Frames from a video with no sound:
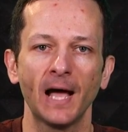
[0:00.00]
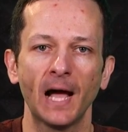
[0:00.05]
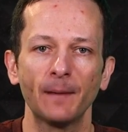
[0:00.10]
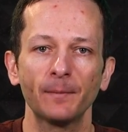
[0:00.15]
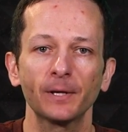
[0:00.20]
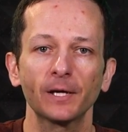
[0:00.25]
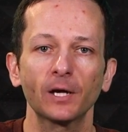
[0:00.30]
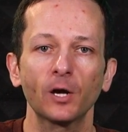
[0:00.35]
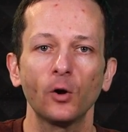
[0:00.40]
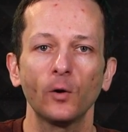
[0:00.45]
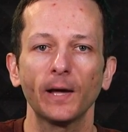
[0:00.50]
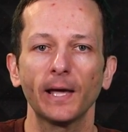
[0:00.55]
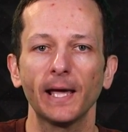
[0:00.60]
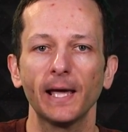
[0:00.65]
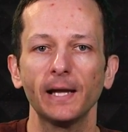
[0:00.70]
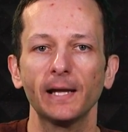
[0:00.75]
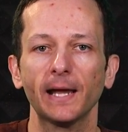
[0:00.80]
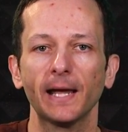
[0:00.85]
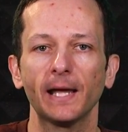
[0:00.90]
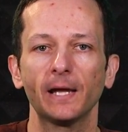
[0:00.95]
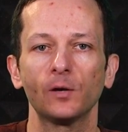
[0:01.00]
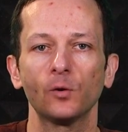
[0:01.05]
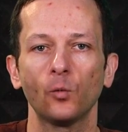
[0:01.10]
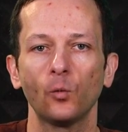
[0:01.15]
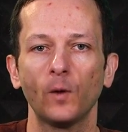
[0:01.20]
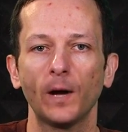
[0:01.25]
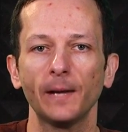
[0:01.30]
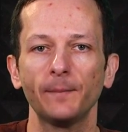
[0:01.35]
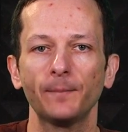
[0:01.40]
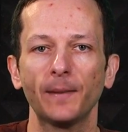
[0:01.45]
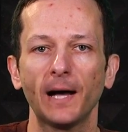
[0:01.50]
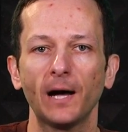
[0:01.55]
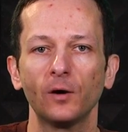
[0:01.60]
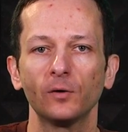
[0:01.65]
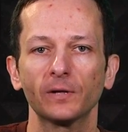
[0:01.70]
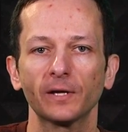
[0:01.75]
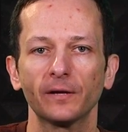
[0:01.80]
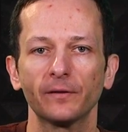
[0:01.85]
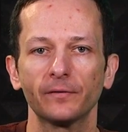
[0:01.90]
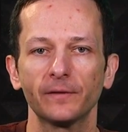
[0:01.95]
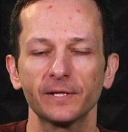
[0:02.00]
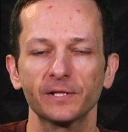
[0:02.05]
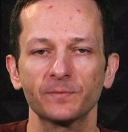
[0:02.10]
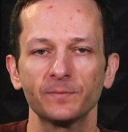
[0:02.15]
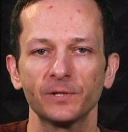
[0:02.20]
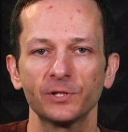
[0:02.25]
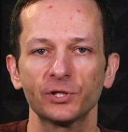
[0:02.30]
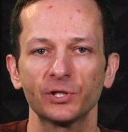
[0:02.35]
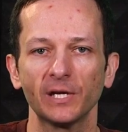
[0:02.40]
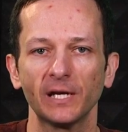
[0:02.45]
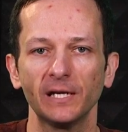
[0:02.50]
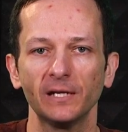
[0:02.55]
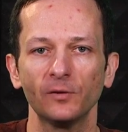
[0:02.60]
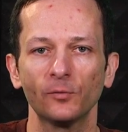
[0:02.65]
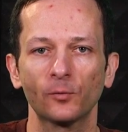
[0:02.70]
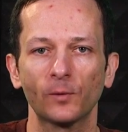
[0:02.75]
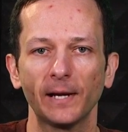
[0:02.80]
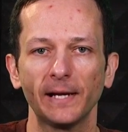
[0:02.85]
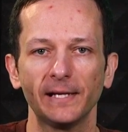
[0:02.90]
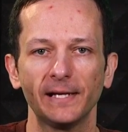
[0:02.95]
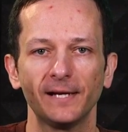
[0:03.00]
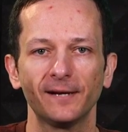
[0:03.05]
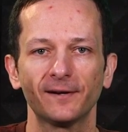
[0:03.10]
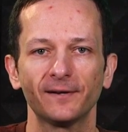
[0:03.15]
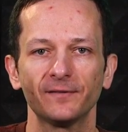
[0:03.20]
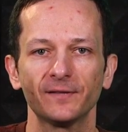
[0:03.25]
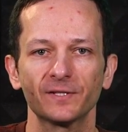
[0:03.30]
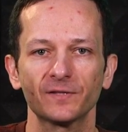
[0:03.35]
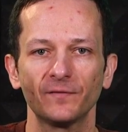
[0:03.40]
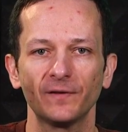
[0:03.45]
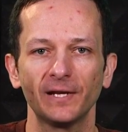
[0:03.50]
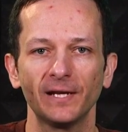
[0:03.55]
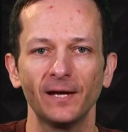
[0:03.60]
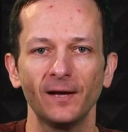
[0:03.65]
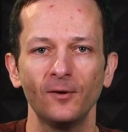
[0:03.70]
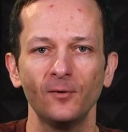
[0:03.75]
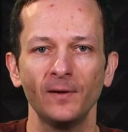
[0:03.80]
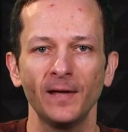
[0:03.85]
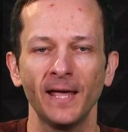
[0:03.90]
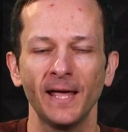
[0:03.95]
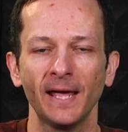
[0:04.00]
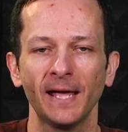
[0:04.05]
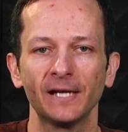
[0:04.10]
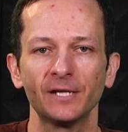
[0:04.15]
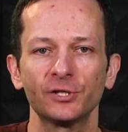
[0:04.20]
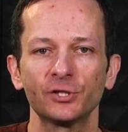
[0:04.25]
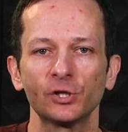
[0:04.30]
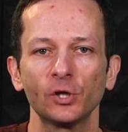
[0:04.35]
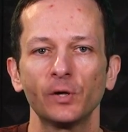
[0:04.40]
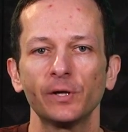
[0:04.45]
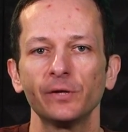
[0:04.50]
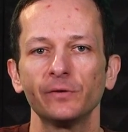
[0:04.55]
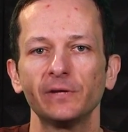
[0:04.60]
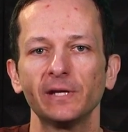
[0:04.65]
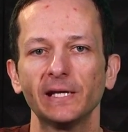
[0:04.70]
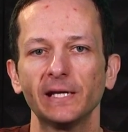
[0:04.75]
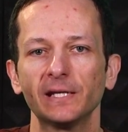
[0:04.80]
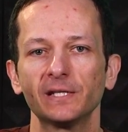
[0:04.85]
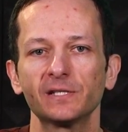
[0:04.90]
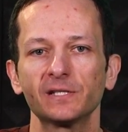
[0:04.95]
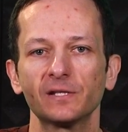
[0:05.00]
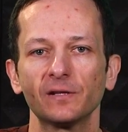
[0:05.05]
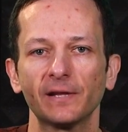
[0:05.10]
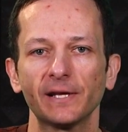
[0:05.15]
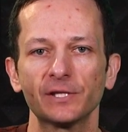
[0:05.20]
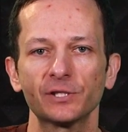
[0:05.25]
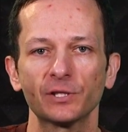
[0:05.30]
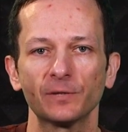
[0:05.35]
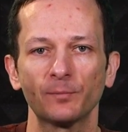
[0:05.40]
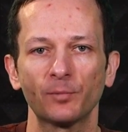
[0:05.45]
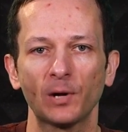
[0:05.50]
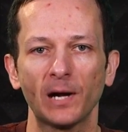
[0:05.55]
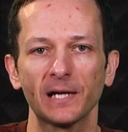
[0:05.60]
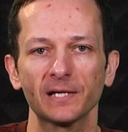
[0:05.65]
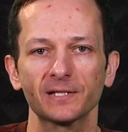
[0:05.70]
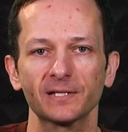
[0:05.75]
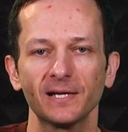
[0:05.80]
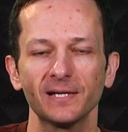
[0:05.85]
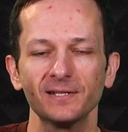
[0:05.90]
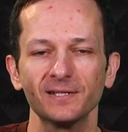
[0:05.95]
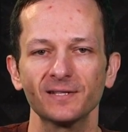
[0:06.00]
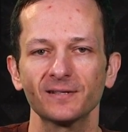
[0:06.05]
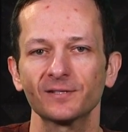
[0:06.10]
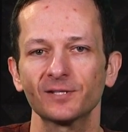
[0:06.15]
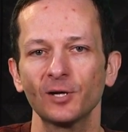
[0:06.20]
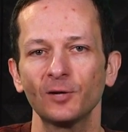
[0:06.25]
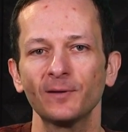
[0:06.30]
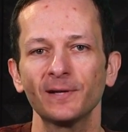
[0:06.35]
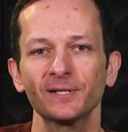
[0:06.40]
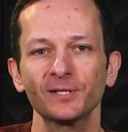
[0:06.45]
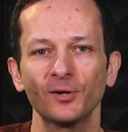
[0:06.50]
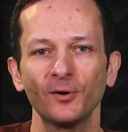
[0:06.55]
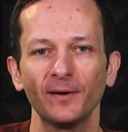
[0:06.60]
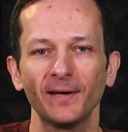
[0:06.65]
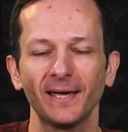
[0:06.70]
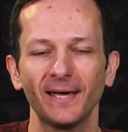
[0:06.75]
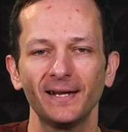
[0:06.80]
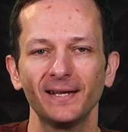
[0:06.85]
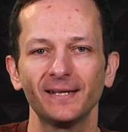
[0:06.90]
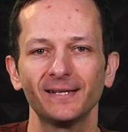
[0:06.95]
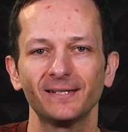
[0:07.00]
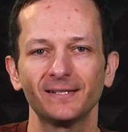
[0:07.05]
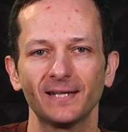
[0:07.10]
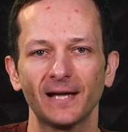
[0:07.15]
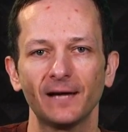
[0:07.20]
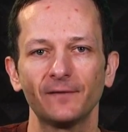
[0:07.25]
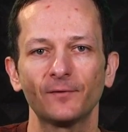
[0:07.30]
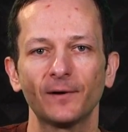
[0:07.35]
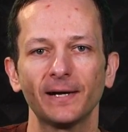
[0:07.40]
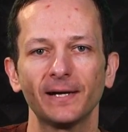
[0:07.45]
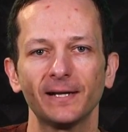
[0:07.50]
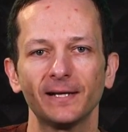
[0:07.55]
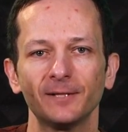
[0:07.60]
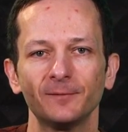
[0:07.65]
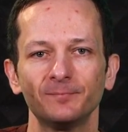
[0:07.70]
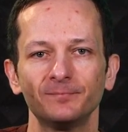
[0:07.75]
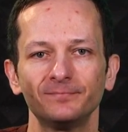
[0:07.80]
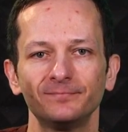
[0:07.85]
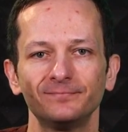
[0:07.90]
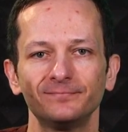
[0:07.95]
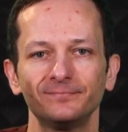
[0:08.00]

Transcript: I'm gonna go ahead and wipe out this machine right here in this video and show you the installation process. So let's go ahead and dive right in.